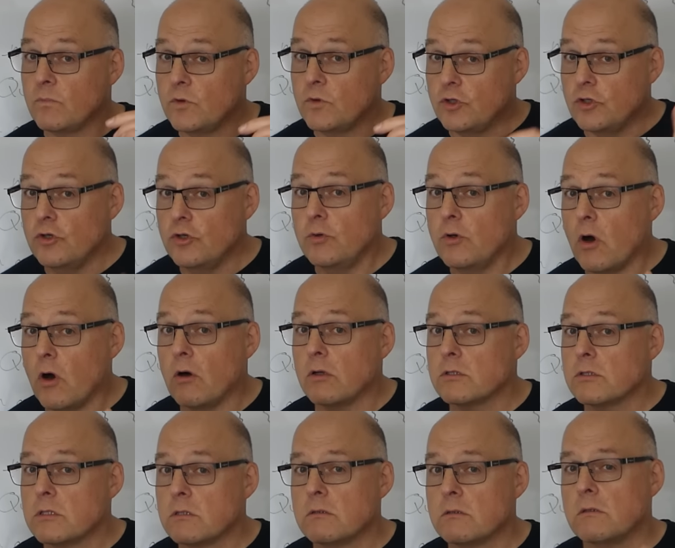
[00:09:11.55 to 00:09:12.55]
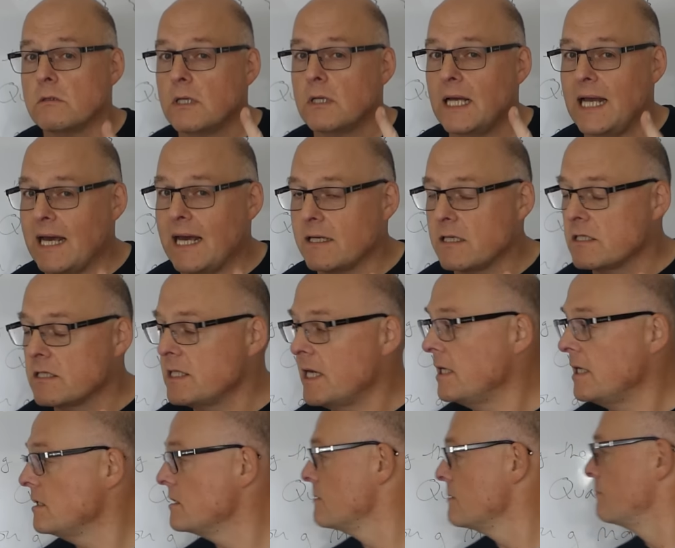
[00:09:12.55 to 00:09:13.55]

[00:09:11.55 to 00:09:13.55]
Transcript: Do not annotate.